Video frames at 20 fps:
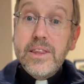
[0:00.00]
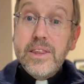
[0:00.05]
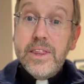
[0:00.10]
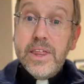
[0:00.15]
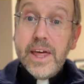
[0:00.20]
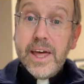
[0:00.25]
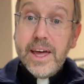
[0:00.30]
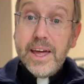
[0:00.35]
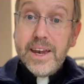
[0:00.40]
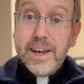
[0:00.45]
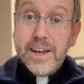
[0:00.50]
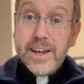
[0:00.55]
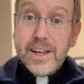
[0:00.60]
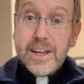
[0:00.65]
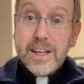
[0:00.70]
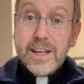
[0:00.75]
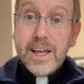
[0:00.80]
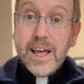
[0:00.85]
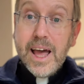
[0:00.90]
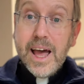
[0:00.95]
Then,
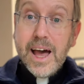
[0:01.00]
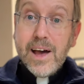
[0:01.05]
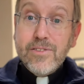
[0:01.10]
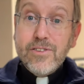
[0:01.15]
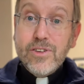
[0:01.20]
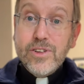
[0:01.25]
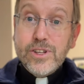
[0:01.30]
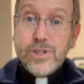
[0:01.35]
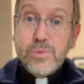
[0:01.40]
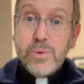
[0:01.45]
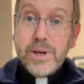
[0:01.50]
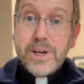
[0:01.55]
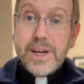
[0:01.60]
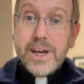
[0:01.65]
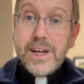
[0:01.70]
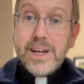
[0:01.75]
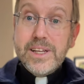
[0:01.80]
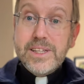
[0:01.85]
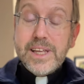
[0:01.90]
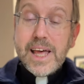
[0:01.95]
after this
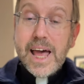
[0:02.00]
weekend is